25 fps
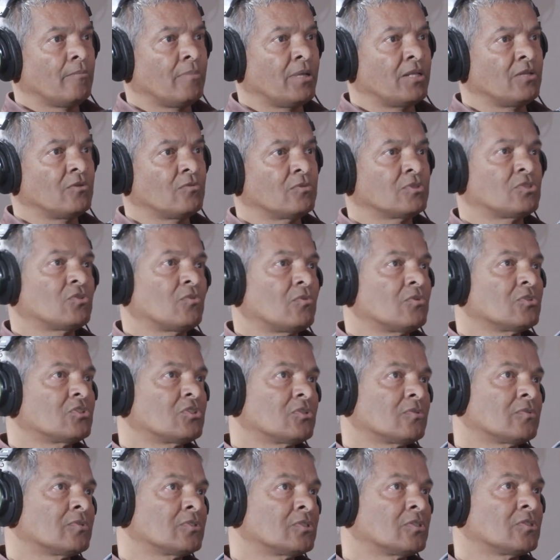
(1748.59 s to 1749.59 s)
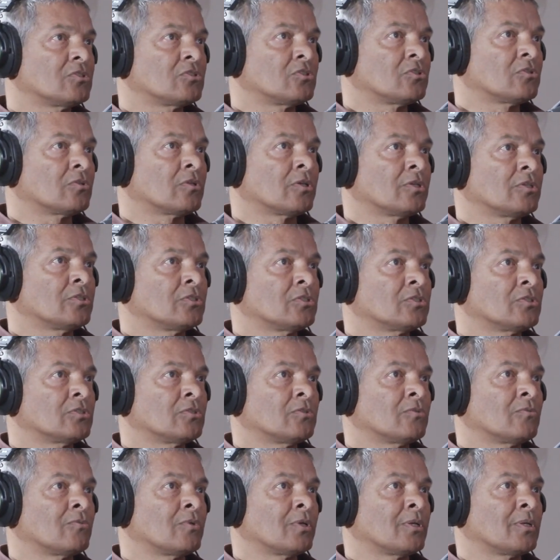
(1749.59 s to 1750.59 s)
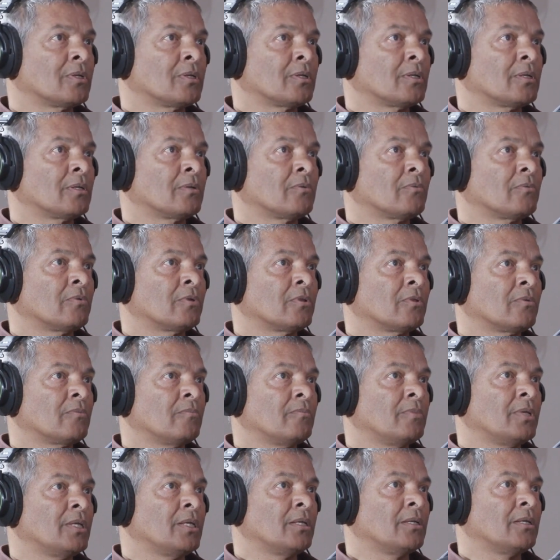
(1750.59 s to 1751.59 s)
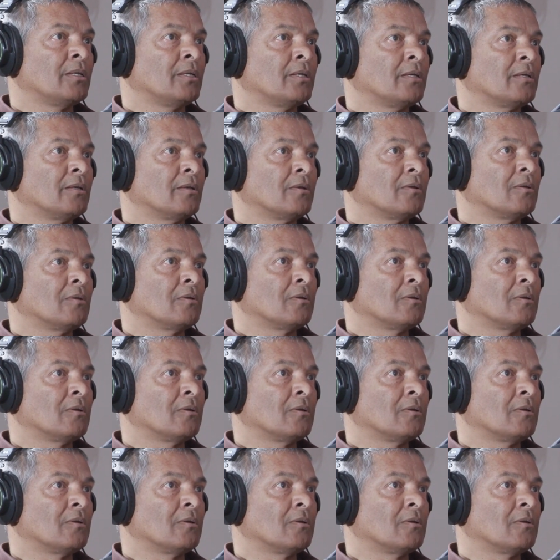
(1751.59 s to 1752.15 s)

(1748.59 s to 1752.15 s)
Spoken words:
But it was also a situation where, with me,